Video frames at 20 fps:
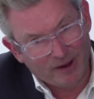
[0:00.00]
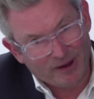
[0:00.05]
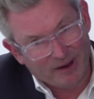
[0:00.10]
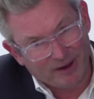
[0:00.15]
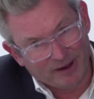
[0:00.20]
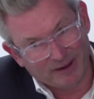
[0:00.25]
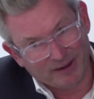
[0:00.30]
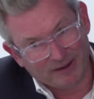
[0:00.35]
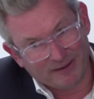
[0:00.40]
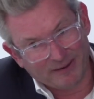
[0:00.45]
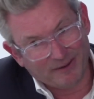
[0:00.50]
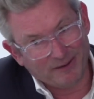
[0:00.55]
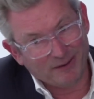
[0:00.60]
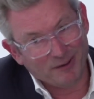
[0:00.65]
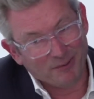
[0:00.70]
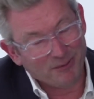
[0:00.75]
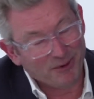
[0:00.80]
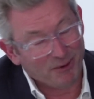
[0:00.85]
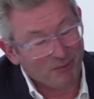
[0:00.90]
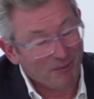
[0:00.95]
And
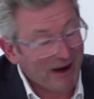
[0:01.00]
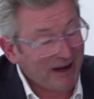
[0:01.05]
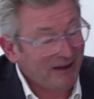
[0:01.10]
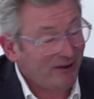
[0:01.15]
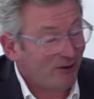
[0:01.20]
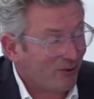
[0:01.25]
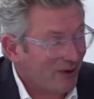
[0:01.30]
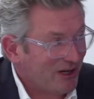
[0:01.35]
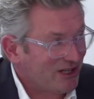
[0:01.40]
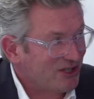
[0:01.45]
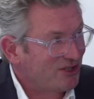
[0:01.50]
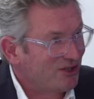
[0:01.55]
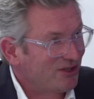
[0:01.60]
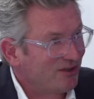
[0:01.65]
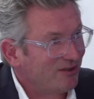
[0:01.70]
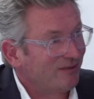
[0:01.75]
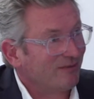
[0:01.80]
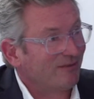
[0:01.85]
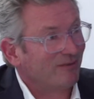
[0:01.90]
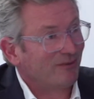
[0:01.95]
then the main
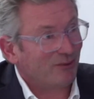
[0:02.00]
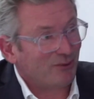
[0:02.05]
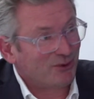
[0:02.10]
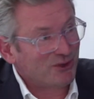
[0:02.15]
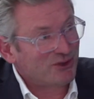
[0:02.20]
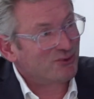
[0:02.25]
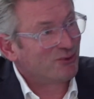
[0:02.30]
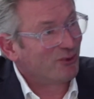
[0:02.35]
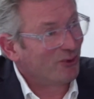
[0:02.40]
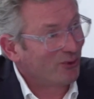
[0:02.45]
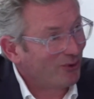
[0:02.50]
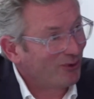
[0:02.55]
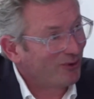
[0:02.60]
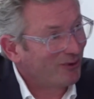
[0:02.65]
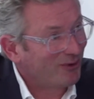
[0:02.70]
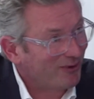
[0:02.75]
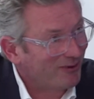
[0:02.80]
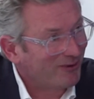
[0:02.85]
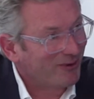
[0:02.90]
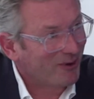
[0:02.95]
question, which will
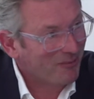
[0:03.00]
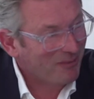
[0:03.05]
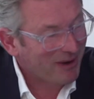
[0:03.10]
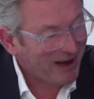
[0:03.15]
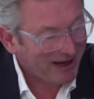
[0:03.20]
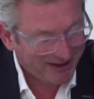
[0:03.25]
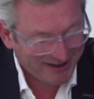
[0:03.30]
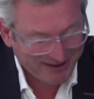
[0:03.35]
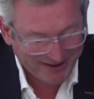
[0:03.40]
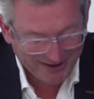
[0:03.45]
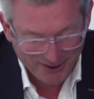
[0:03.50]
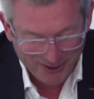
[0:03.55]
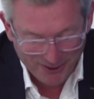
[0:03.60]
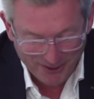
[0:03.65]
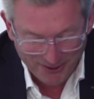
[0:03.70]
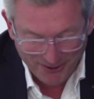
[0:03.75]
come back